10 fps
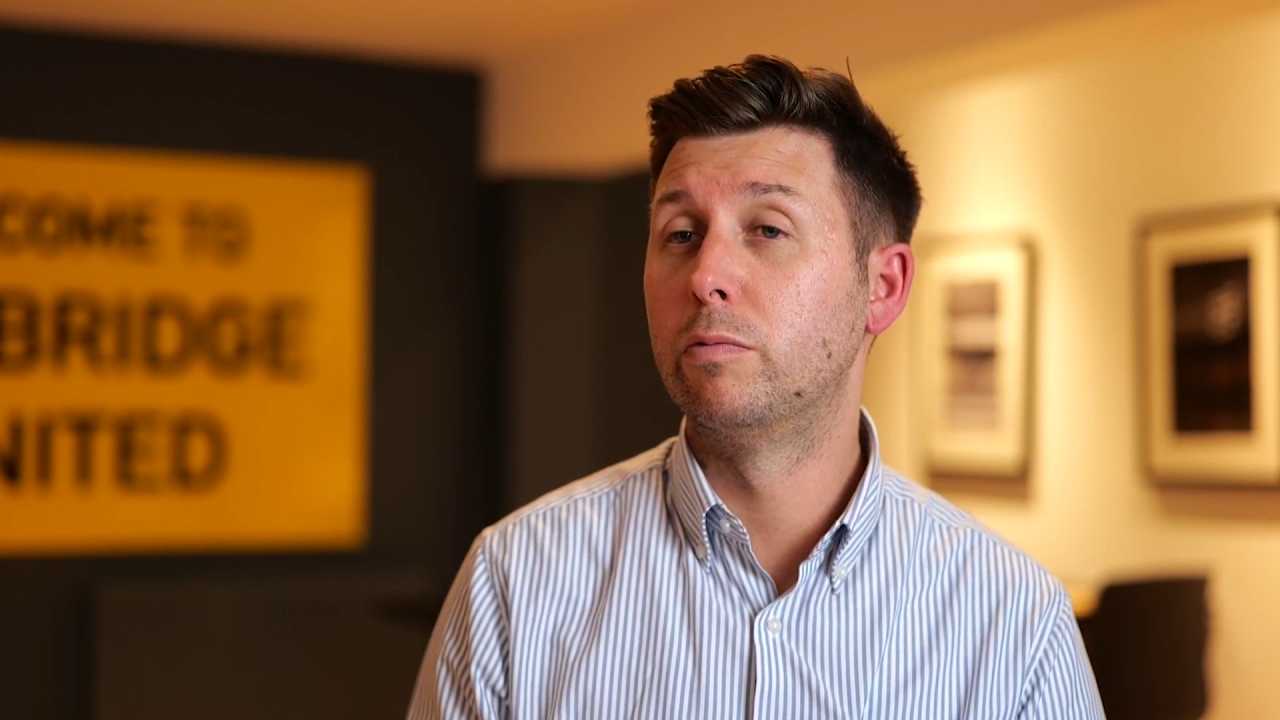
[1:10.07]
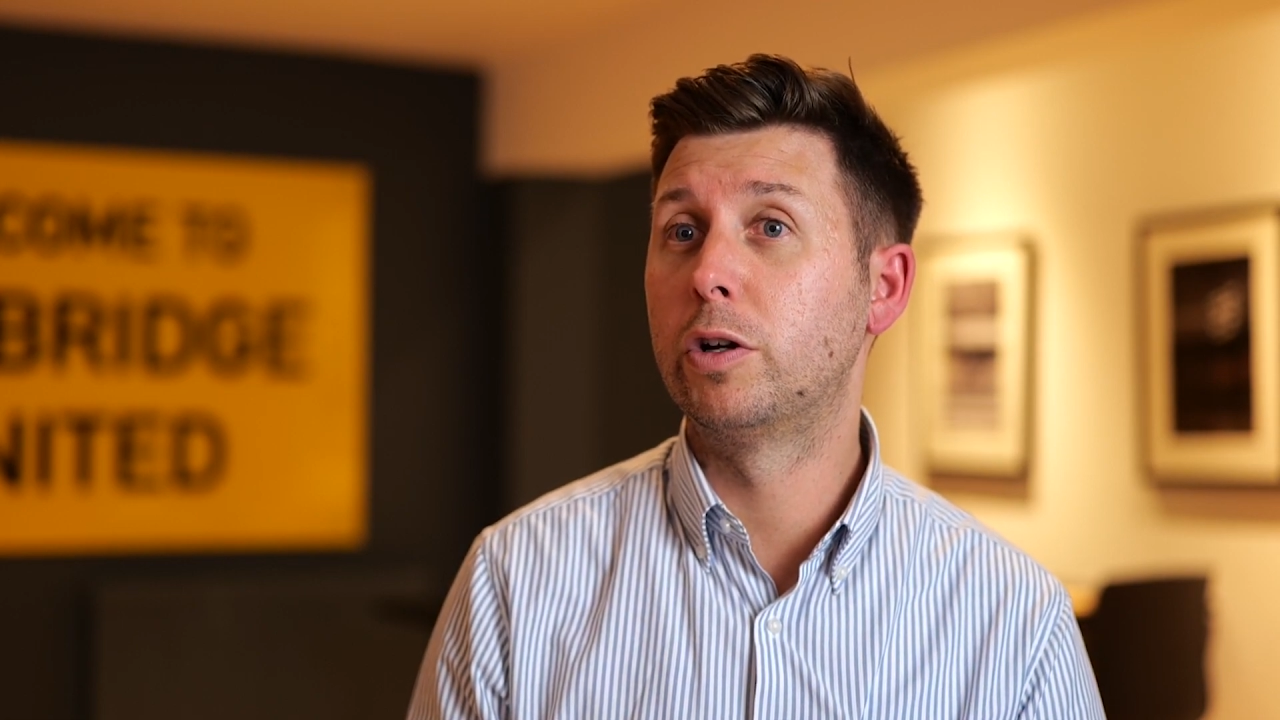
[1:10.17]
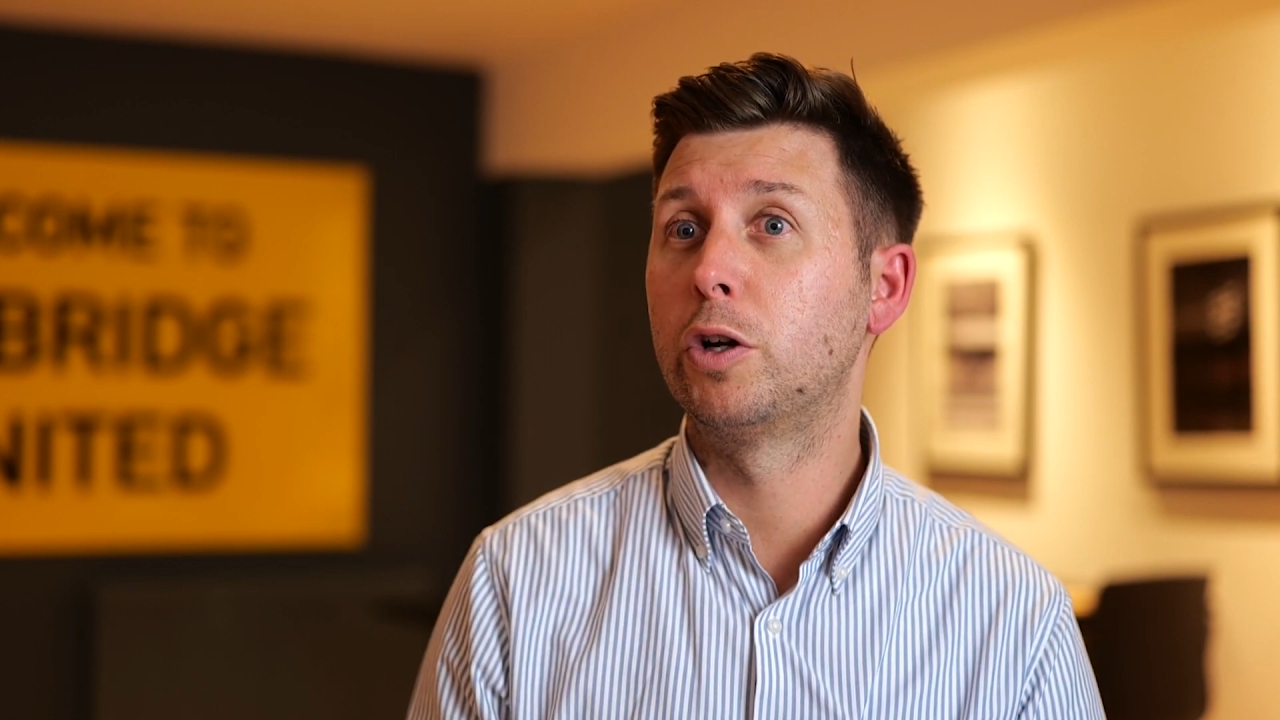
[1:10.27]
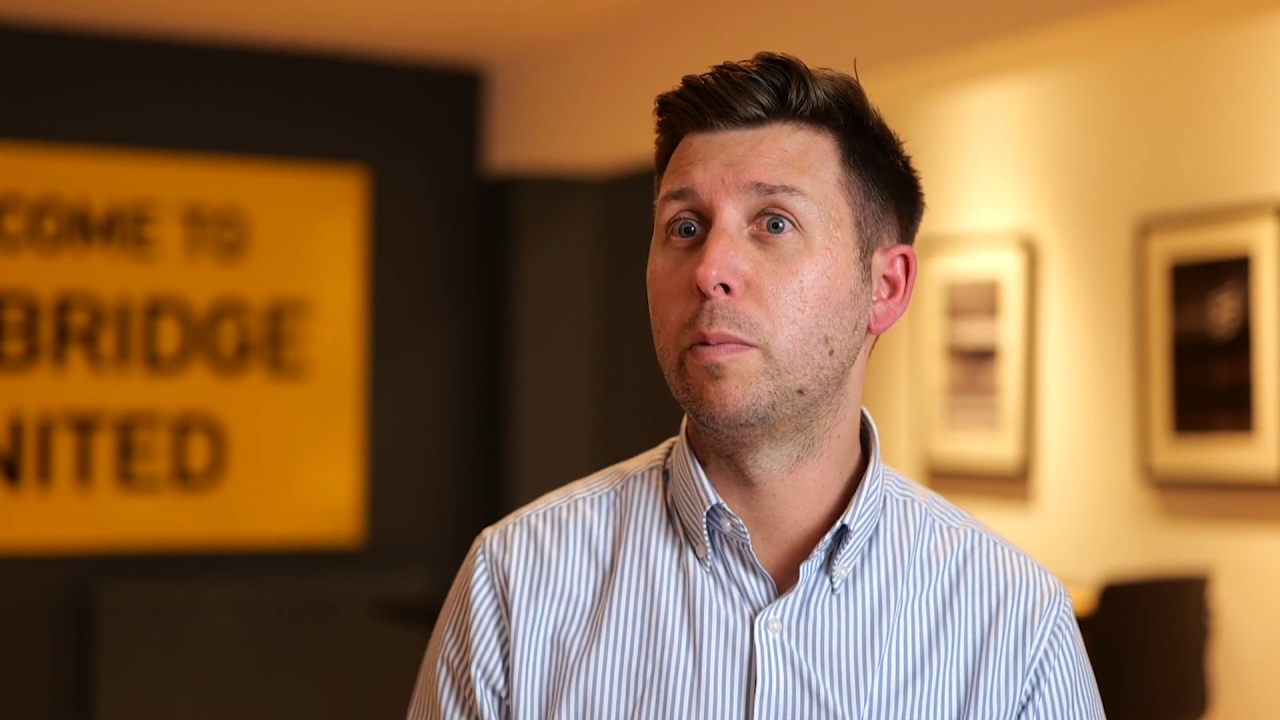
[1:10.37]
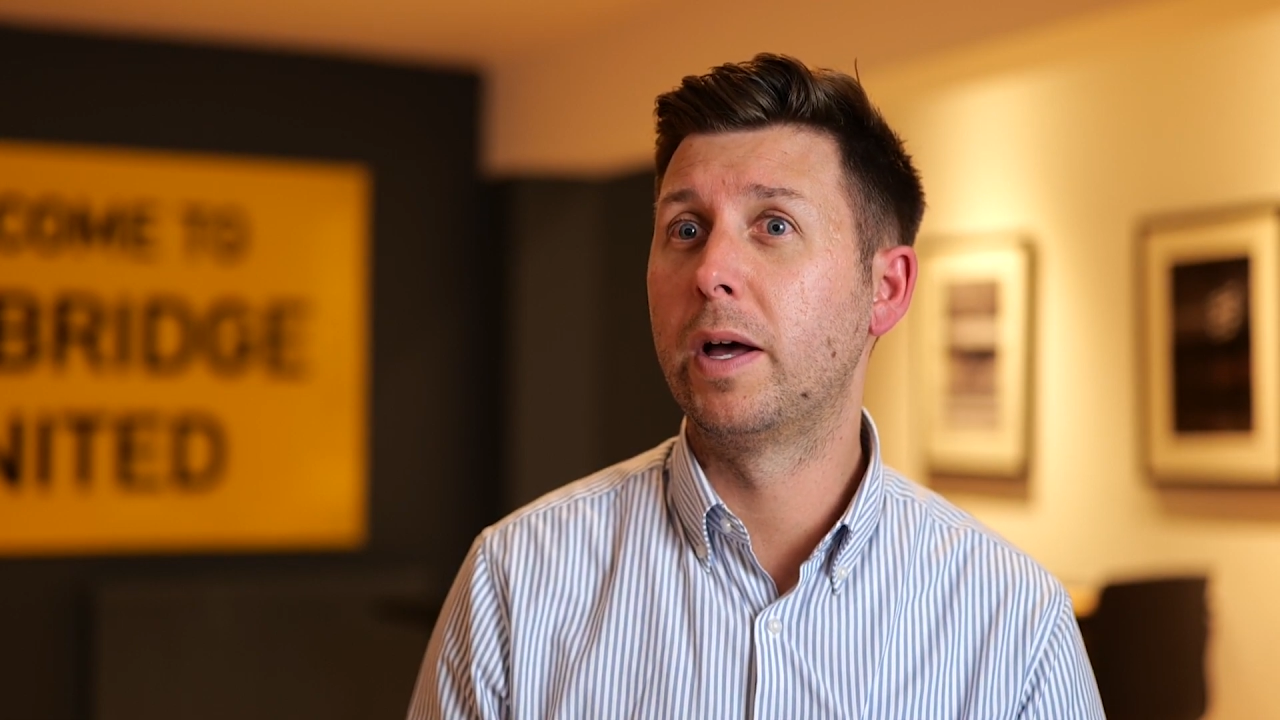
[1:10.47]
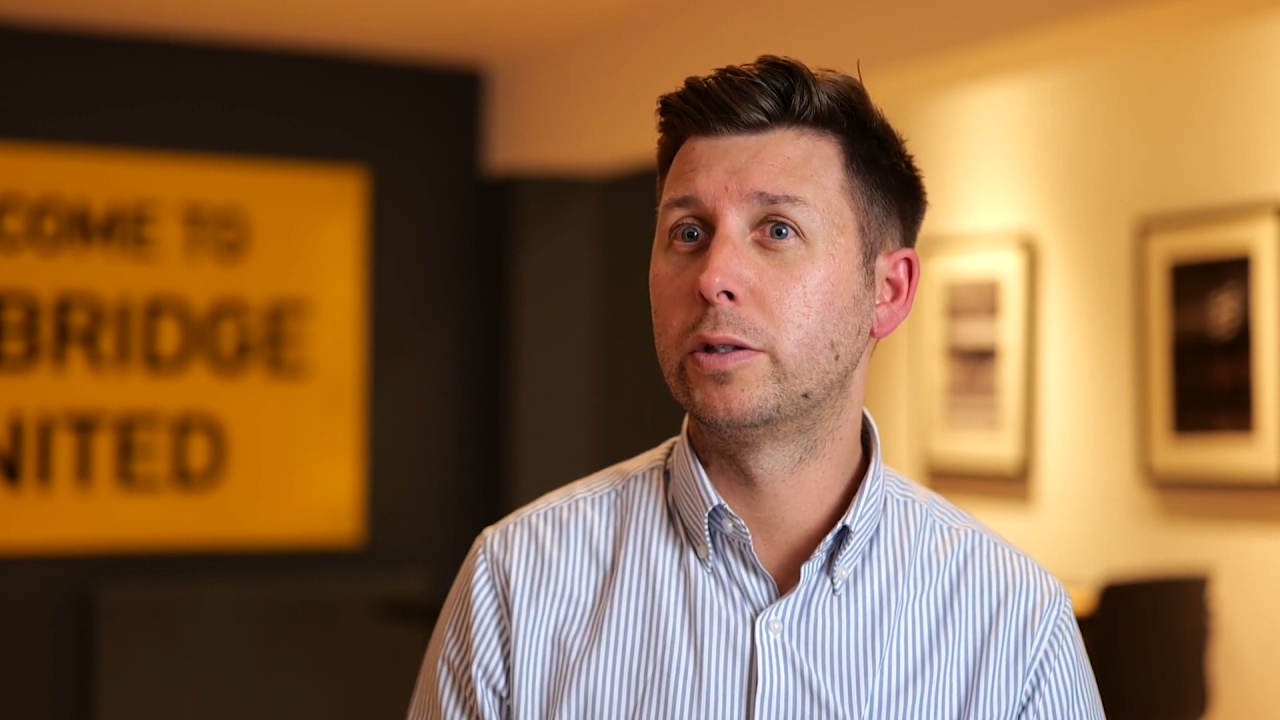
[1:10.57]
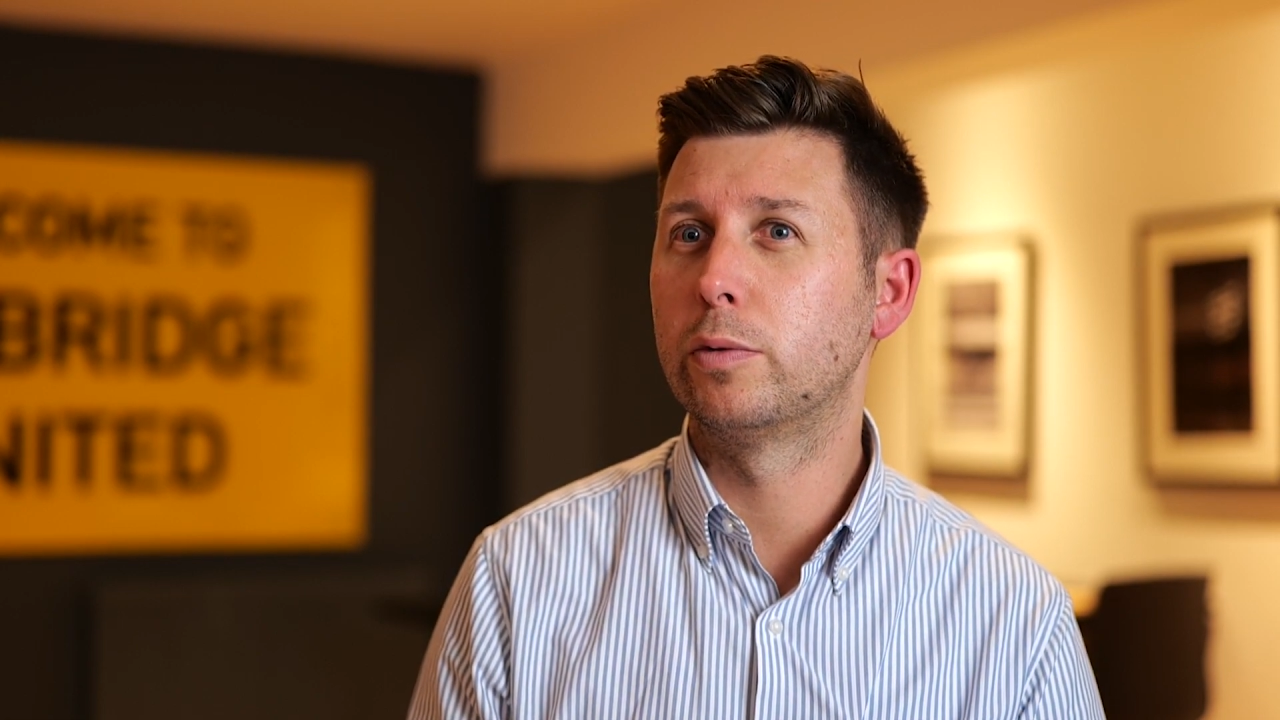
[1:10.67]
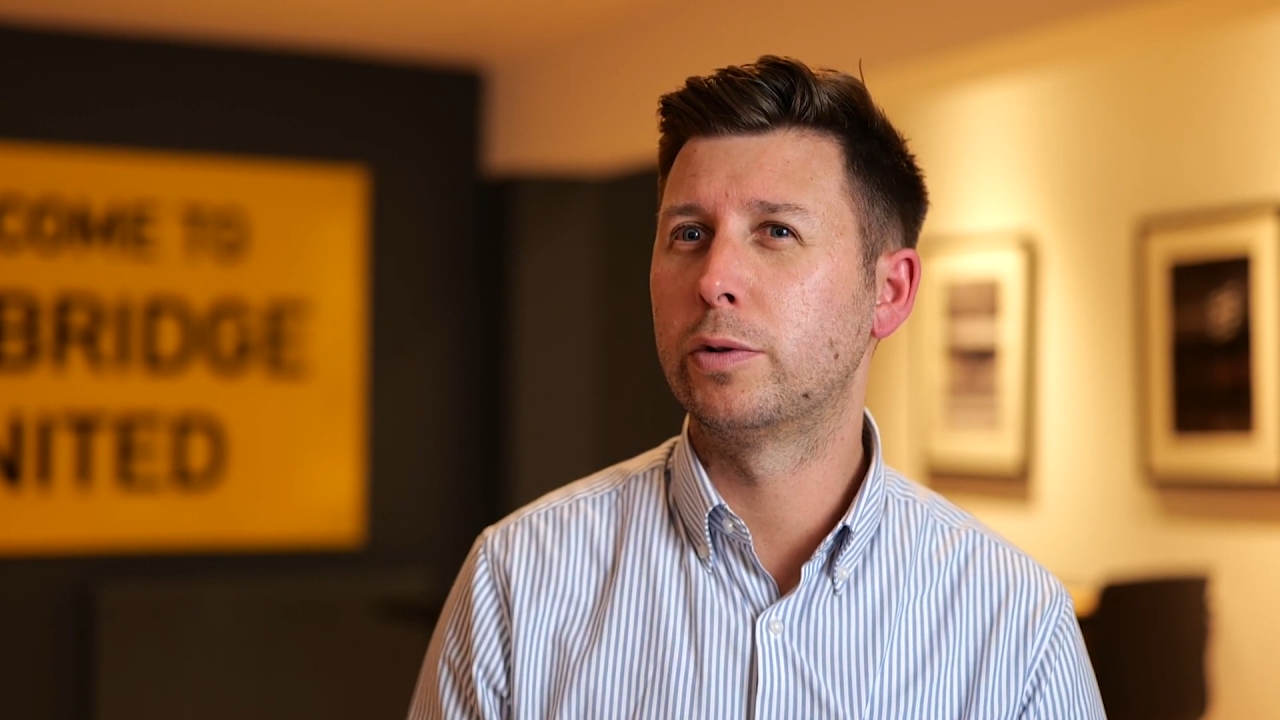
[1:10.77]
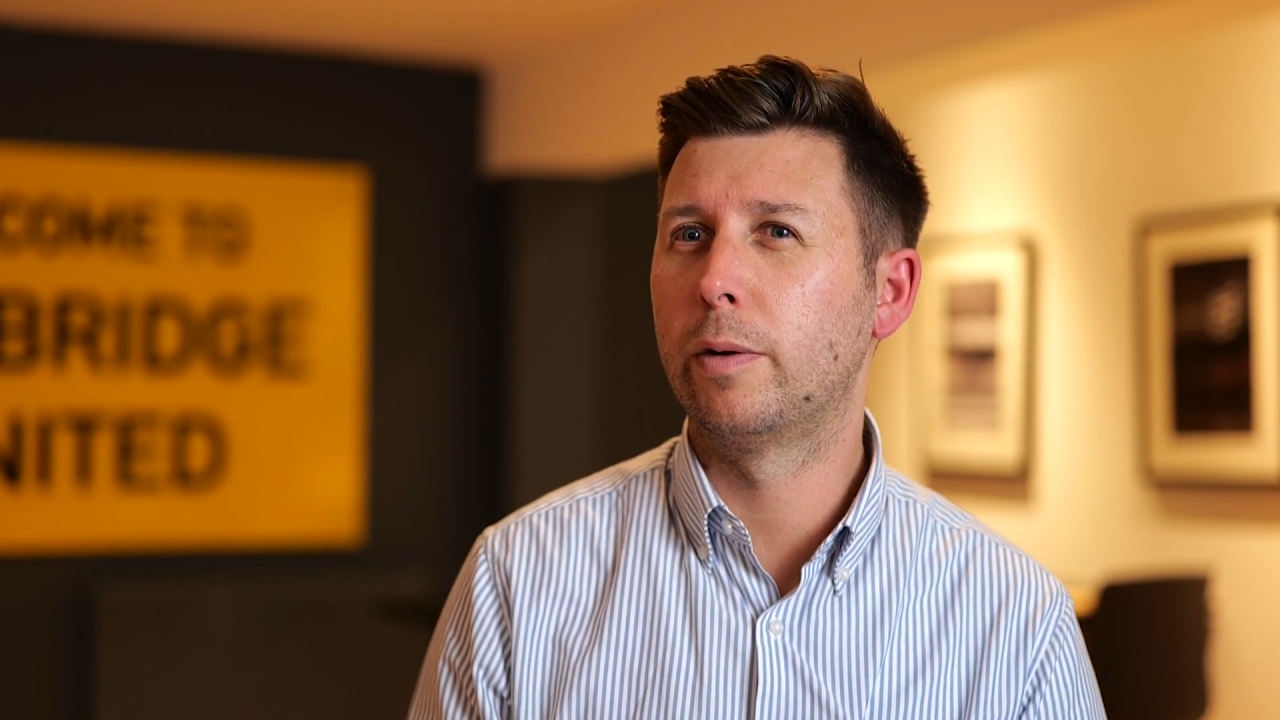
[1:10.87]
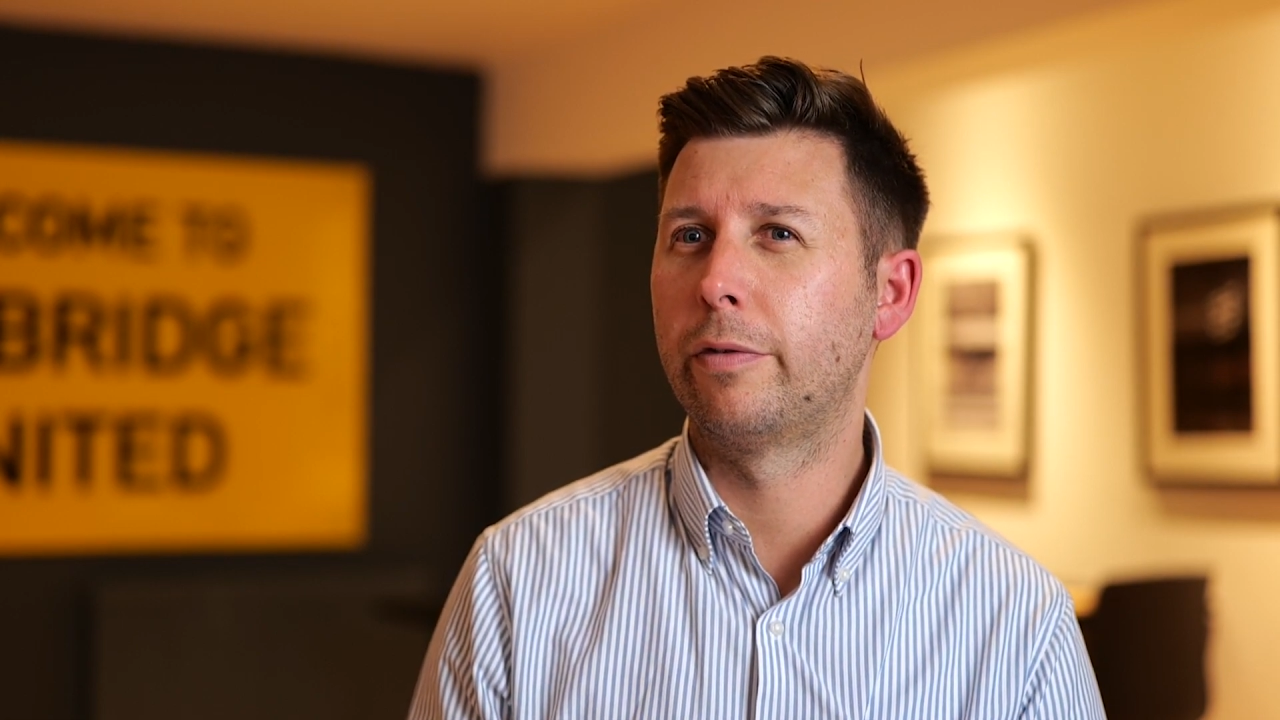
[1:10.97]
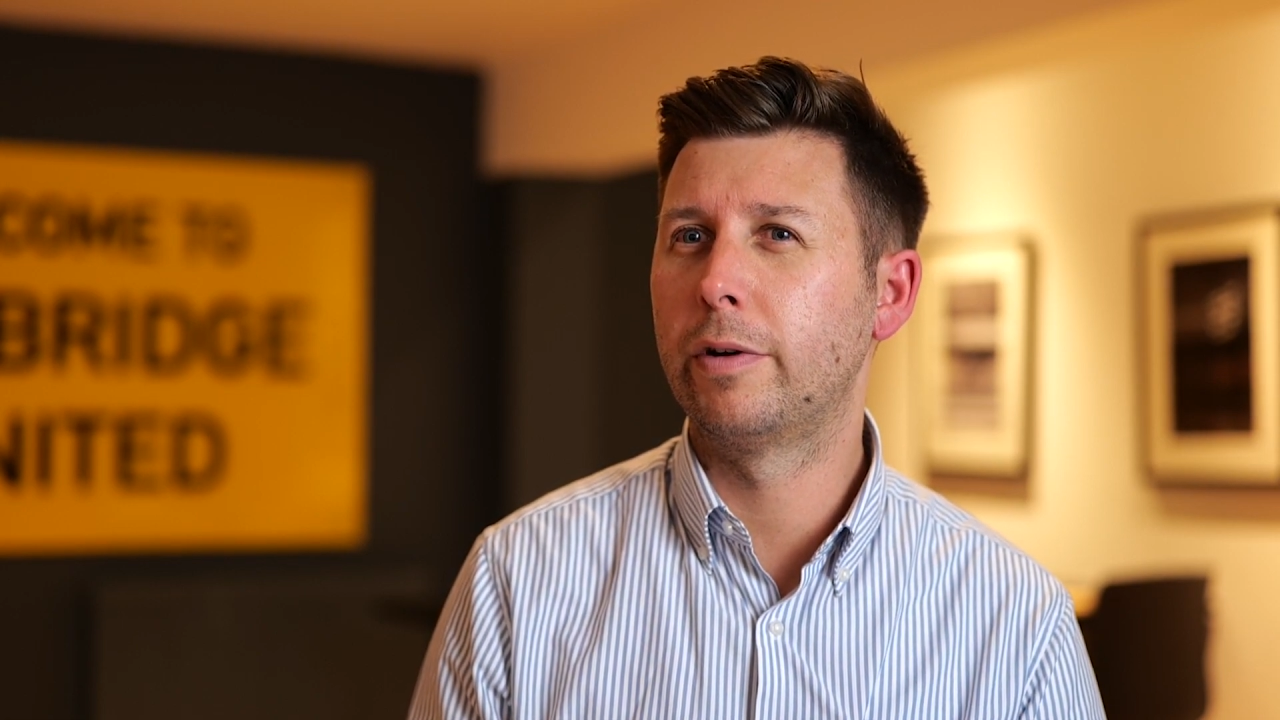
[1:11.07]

recoup that to a top